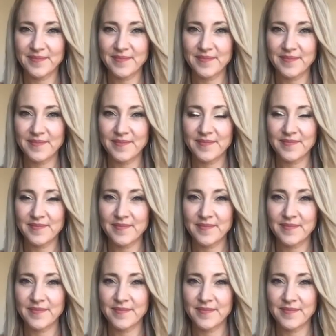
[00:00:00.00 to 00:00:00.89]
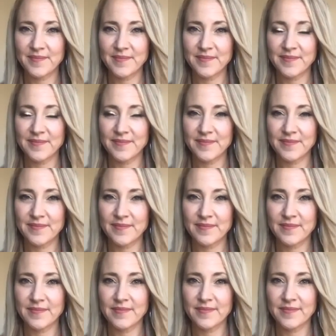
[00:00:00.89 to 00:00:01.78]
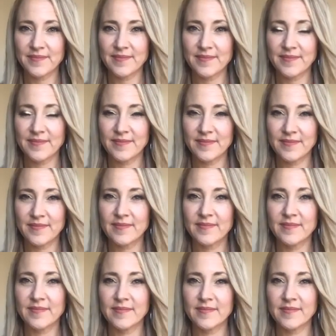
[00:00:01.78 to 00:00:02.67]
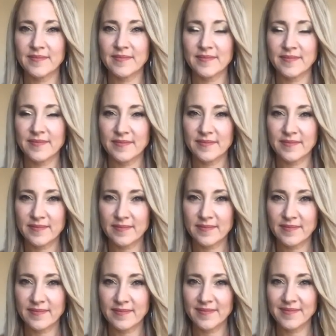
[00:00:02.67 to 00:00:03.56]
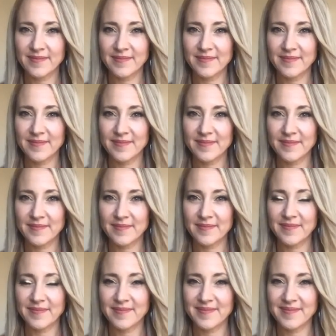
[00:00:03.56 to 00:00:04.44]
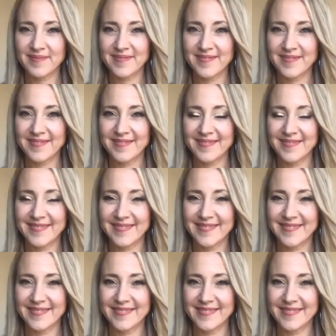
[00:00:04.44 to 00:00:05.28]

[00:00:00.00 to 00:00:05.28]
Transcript: (silent)